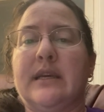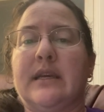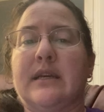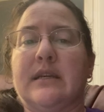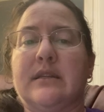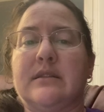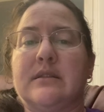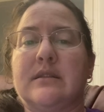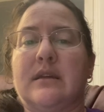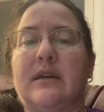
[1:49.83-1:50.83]

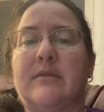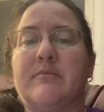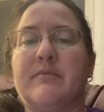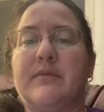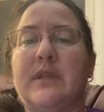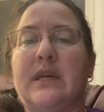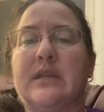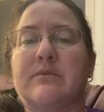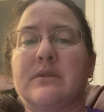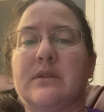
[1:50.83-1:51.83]
and um, that
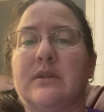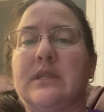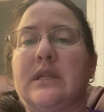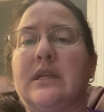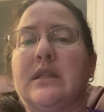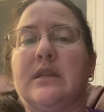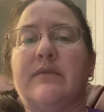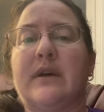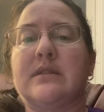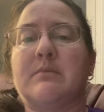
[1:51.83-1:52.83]
has resulted in the
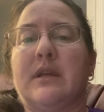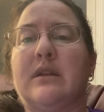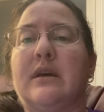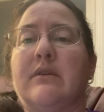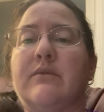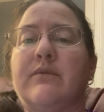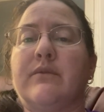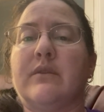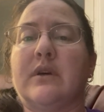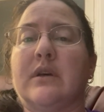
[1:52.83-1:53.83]
divestment of
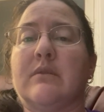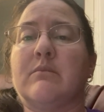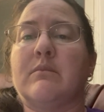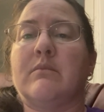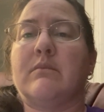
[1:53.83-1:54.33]
um,